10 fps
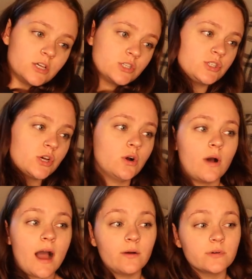
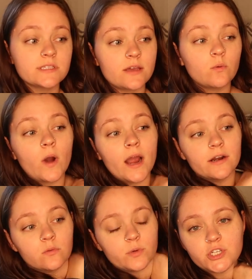so I was like, why
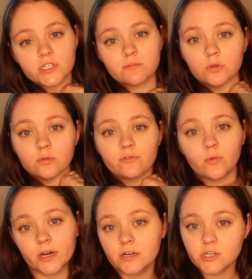don't we just move
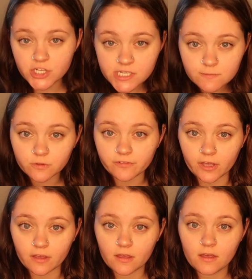where she's
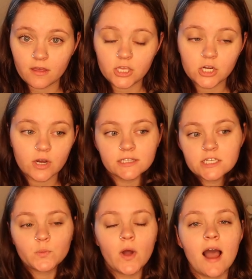moving? you know, at
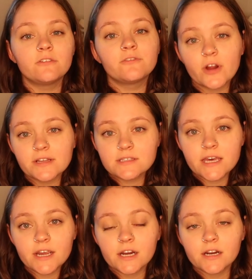least we'll have friends
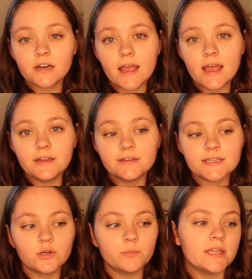there and
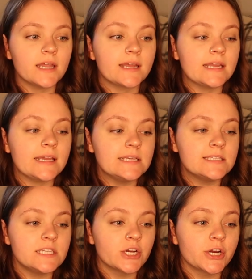it'll be like an
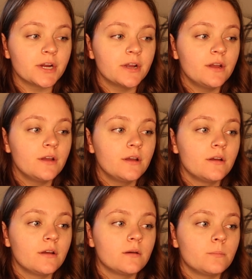easier
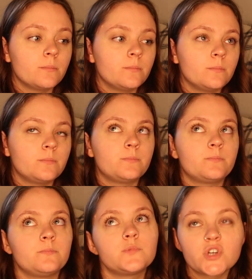
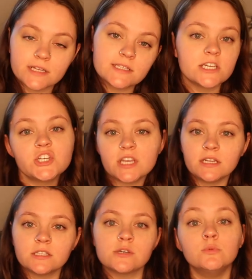
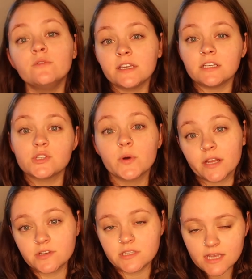transition into moving into
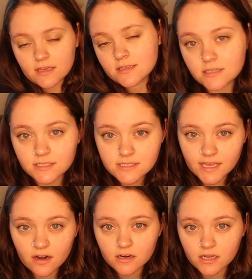another state because it is
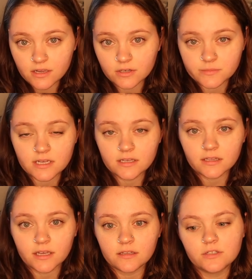scary, you know what I'm
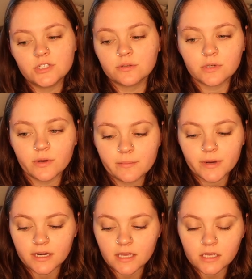saying? Like you don't know
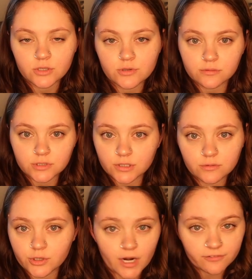anybody, you don't
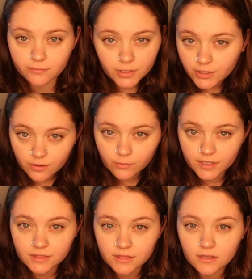know, you're not familiar
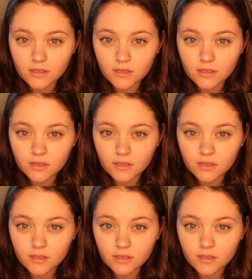with